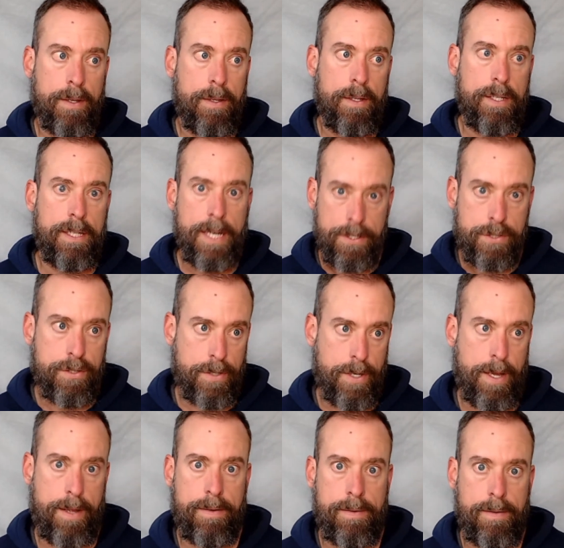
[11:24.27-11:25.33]

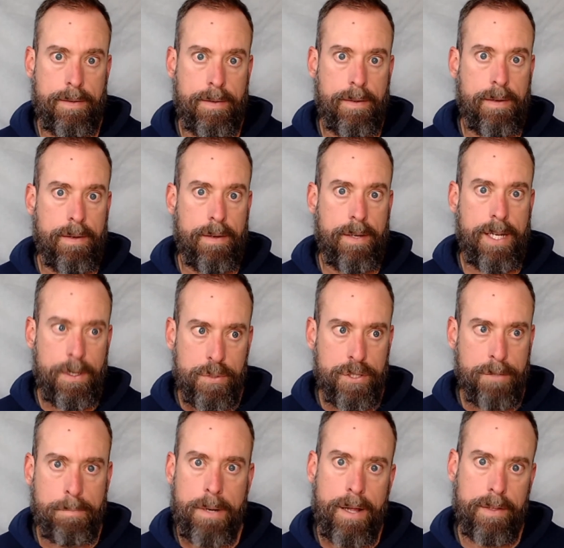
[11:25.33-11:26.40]
Yesterday, he was a
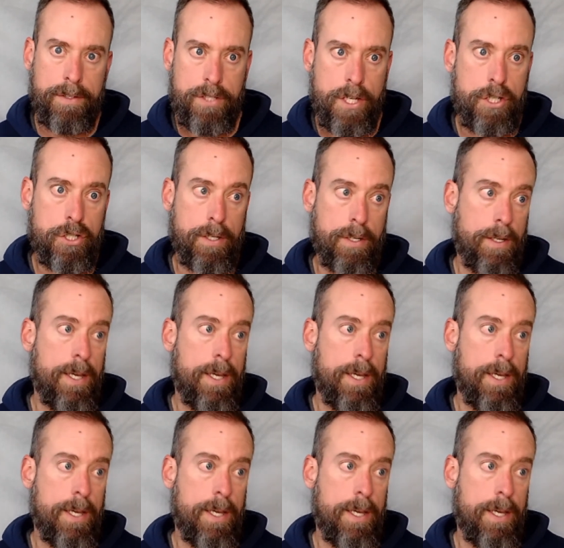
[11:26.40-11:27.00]
politician.